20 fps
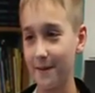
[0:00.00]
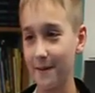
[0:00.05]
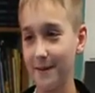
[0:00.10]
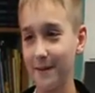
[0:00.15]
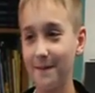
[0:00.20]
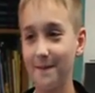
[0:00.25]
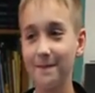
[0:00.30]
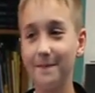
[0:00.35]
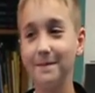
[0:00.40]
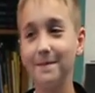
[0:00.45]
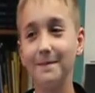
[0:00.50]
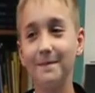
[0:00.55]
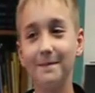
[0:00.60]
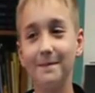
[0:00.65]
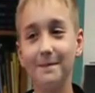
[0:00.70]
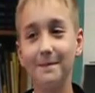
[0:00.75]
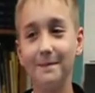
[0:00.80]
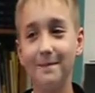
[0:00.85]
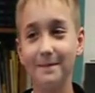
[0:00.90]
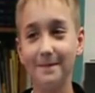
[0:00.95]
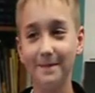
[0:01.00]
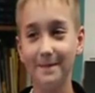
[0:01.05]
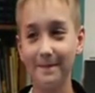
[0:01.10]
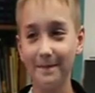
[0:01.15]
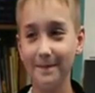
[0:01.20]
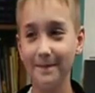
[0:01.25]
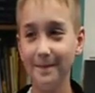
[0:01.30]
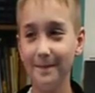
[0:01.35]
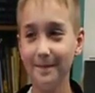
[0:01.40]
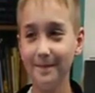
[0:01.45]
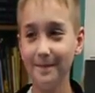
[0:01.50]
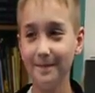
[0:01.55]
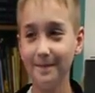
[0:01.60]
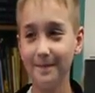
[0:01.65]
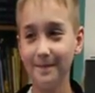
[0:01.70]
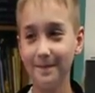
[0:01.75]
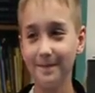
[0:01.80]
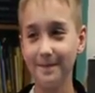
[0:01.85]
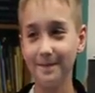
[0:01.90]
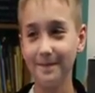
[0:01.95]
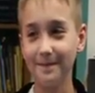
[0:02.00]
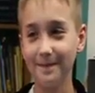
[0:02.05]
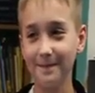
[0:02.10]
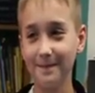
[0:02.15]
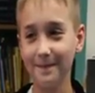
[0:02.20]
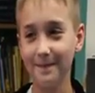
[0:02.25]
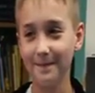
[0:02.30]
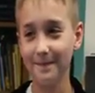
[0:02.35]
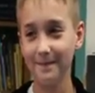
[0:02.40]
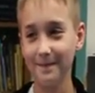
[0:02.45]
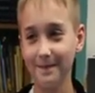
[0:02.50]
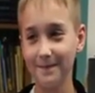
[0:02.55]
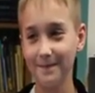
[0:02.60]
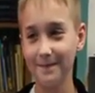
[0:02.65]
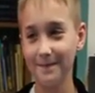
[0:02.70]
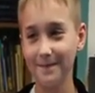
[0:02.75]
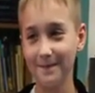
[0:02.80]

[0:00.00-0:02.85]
(silence)